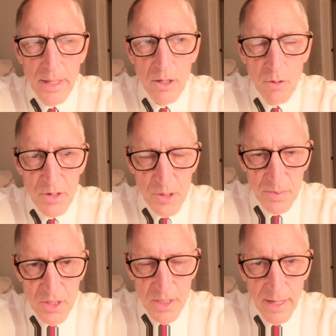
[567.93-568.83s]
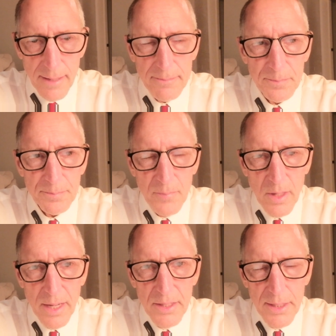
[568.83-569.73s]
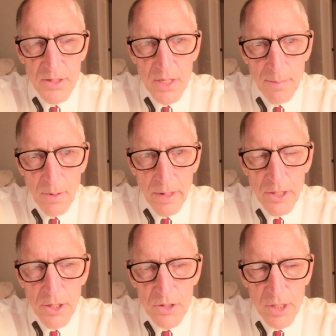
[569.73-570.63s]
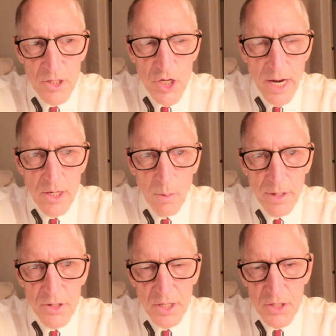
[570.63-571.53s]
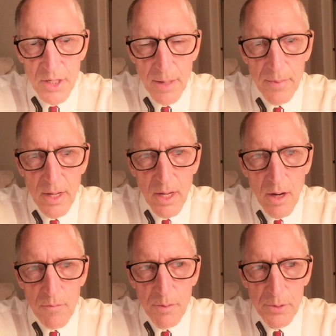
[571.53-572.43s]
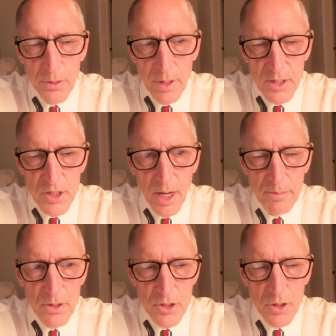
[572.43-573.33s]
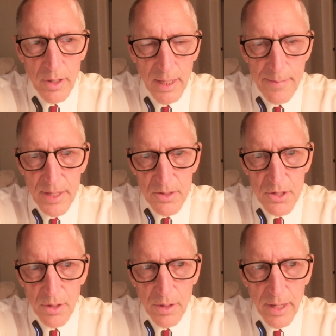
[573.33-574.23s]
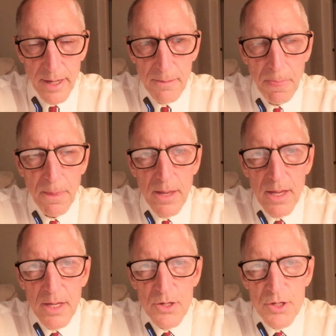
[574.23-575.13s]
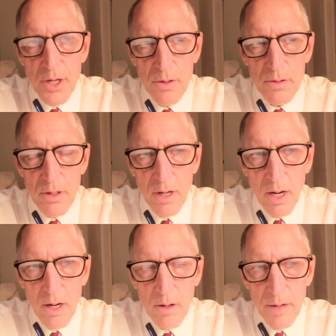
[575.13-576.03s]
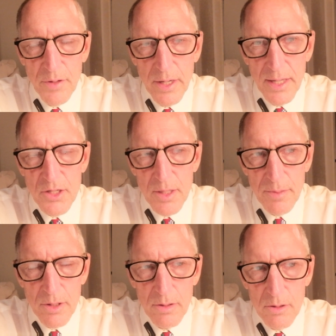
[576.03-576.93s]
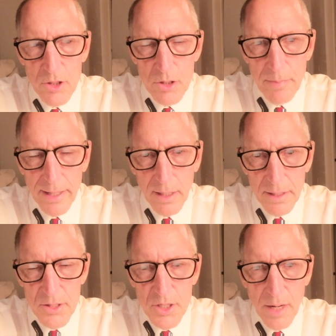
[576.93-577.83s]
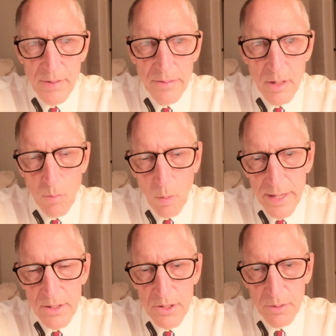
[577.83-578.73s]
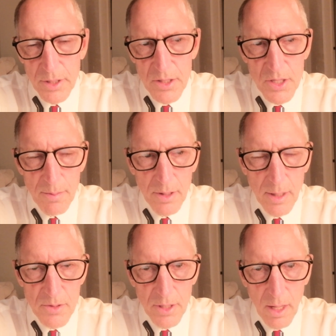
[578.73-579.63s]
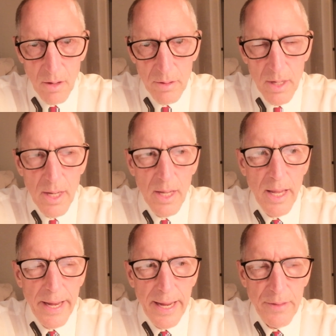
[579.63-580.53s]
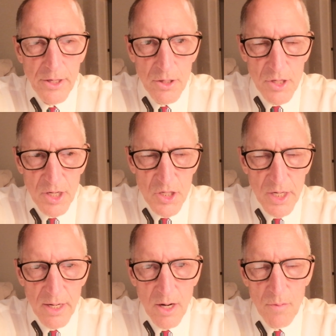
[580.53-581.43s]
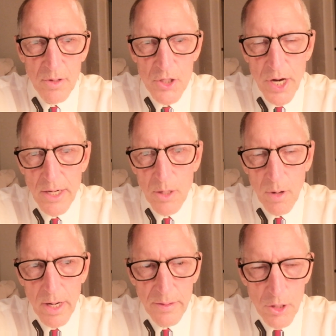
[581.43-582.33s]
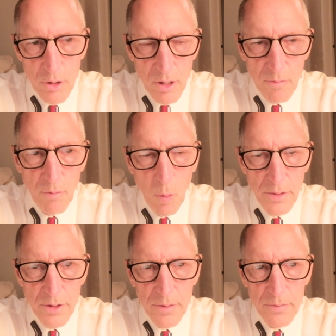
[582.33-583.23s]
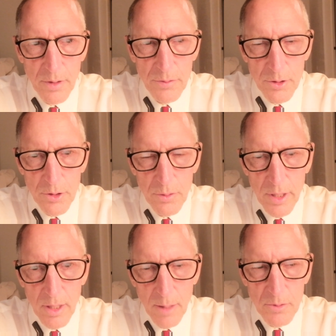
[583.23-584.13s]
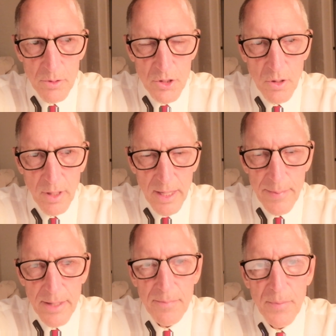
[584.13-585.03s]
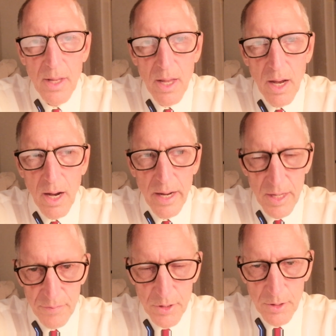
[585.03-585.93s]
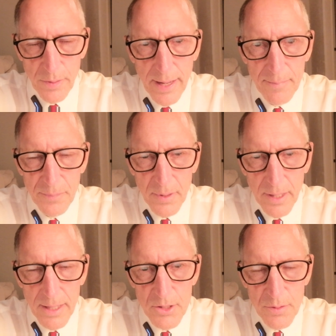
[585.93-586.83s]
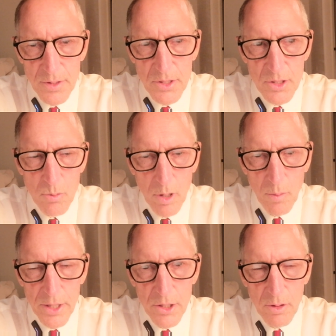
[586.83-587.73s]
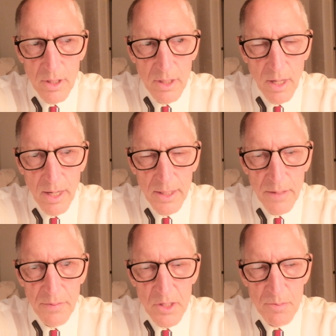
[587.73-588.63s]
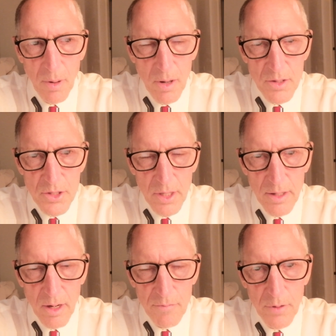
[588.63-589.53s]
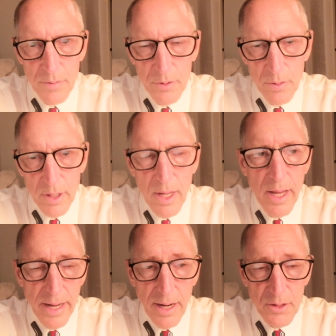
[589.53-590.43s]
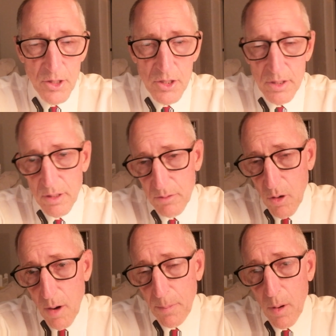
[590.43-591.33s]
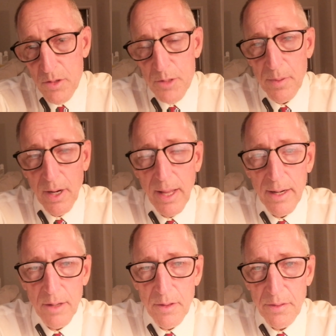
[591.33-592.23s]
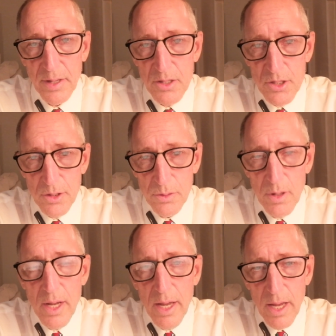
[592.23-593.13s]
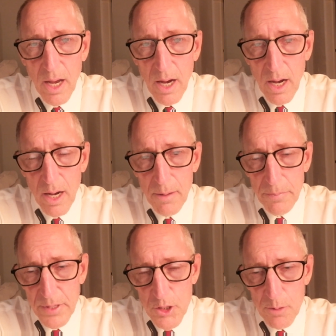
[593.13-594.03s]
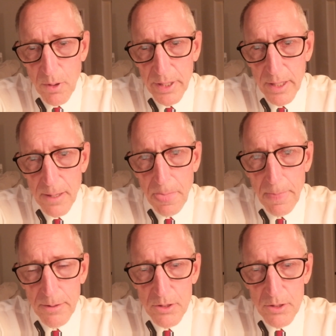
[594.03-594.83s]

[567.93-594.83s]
Christmas time. Okay, December and usually January is exempt from duties up to certain limits. Okay, so if you need something, just make a list of it and then wait until December comes along, and they usually extend it over in January, and you can avoid the duty up to a certain limit if you do that. Okay, so this is one way you can get these parts free of duty, and not just the car parts, but a lot of other things too that you bring in.